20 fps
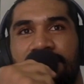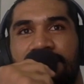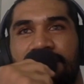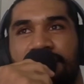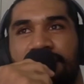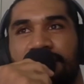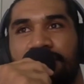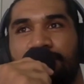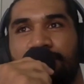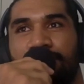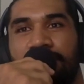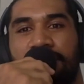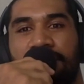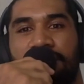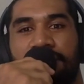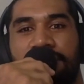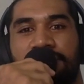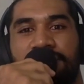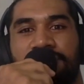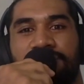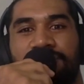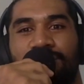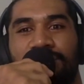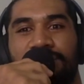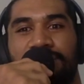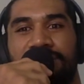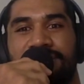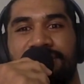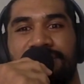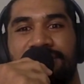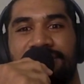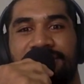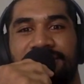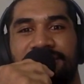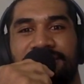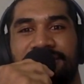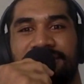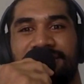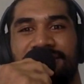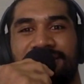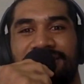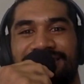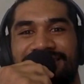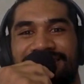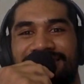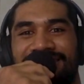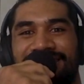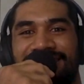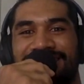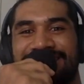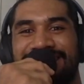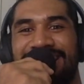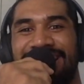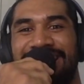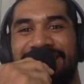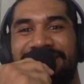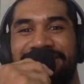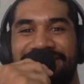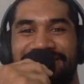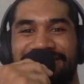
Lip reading: Yeah, pretty close with Willis. He's a lad.